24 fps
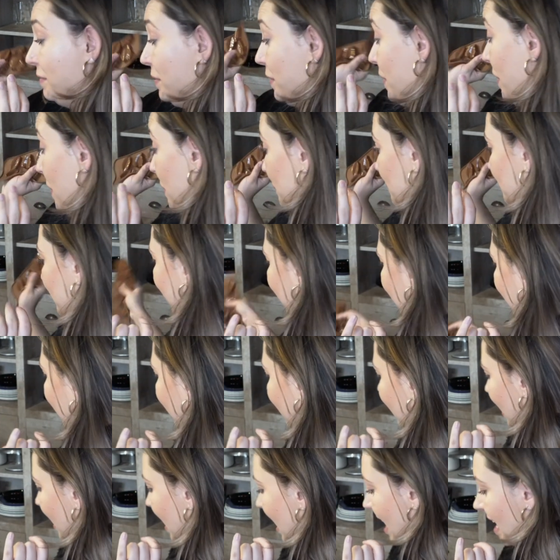So
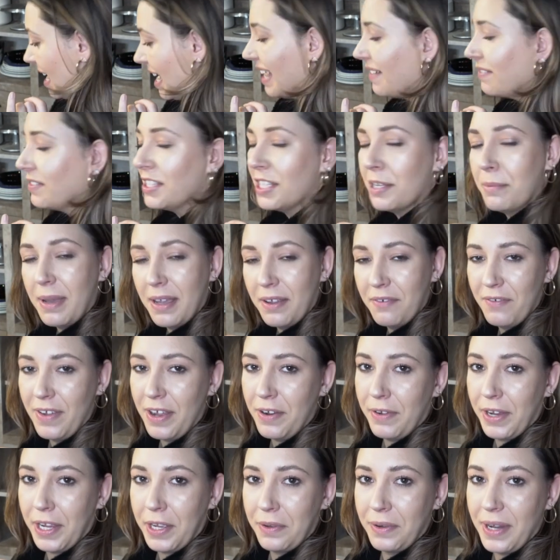I have some
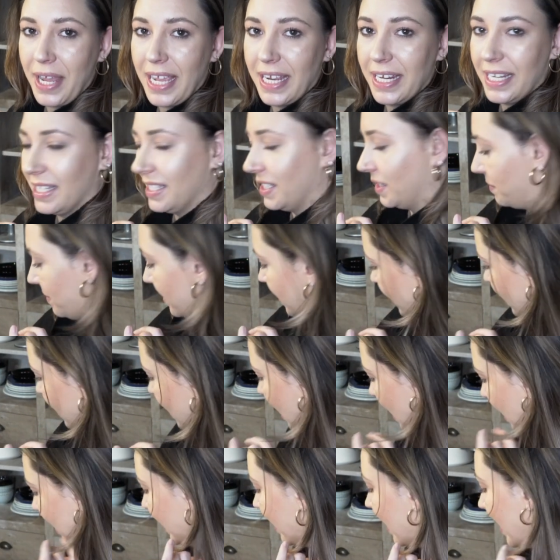very good ideas with it, I
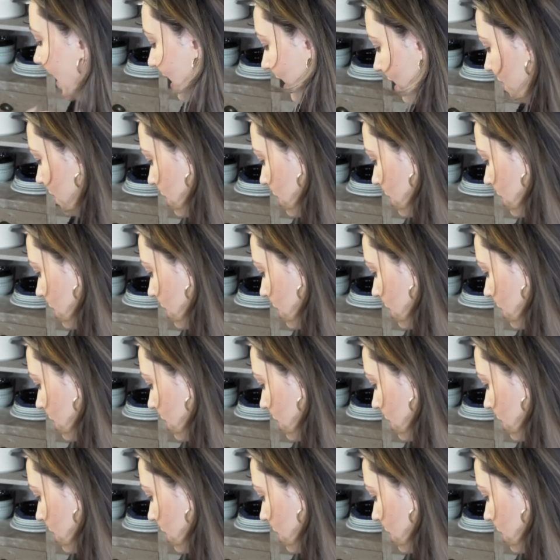think,